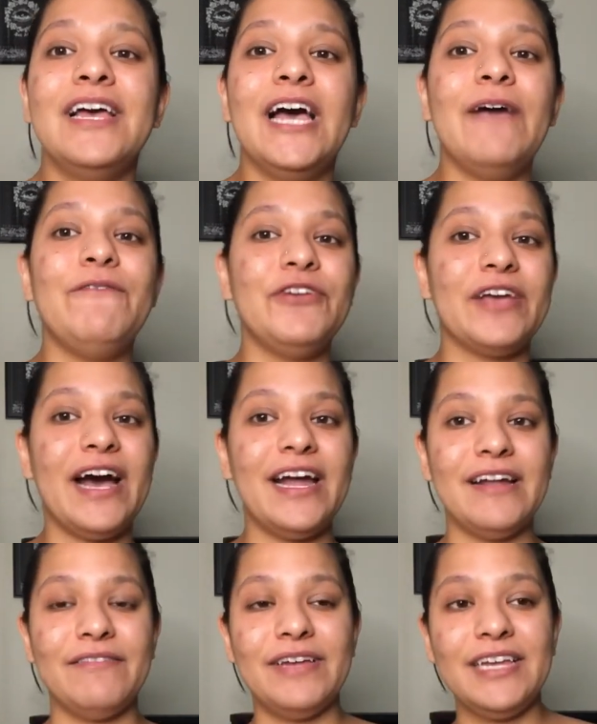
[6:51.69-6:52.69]
if you
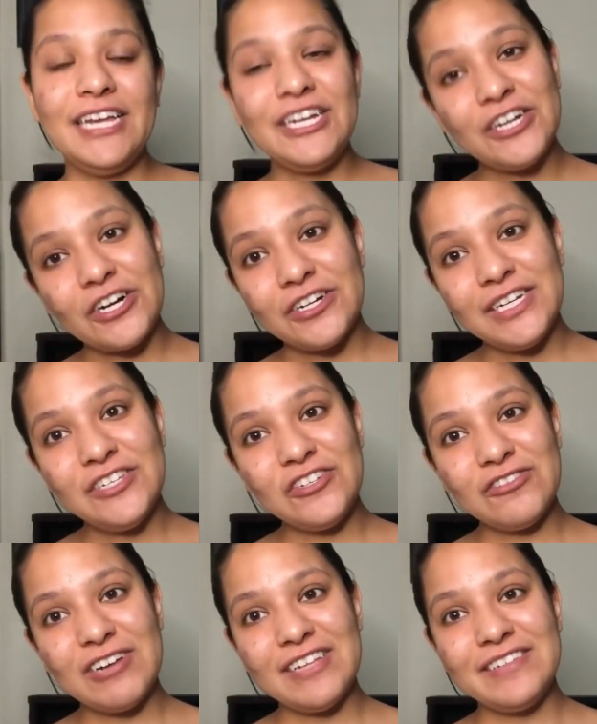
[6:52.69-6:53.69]
kind of are
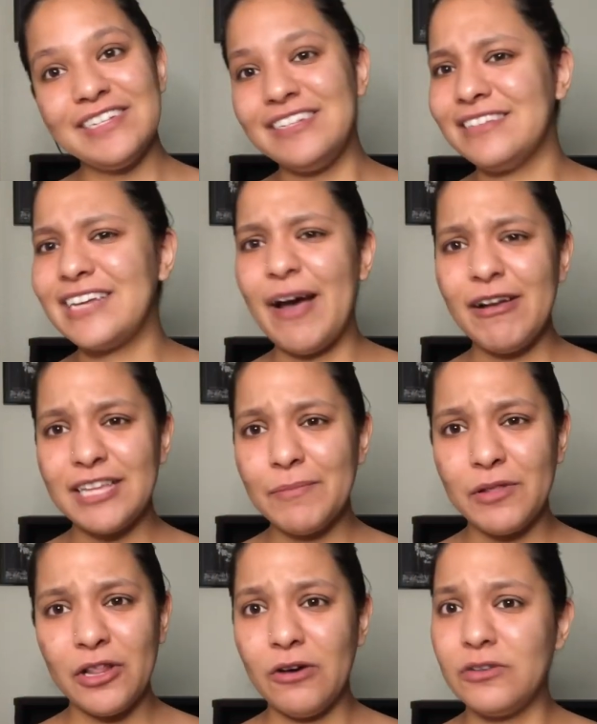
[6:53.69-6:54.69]
interested, just comment down
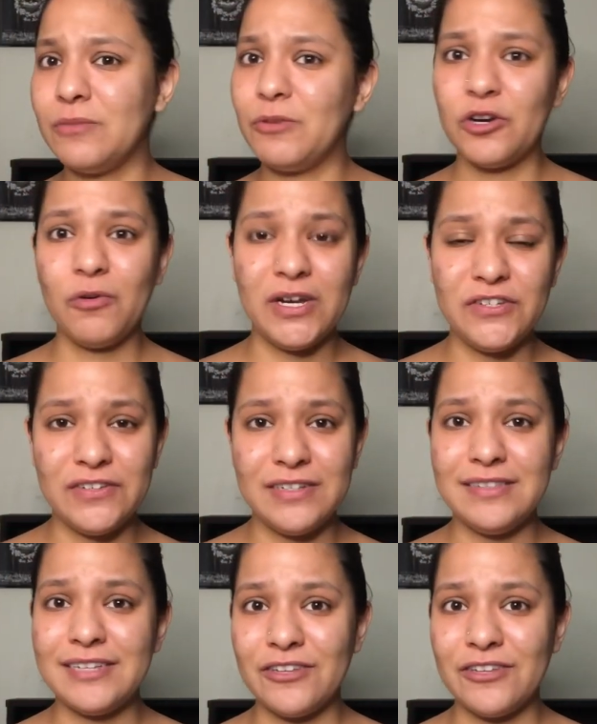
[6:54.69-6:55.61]
below some more questions.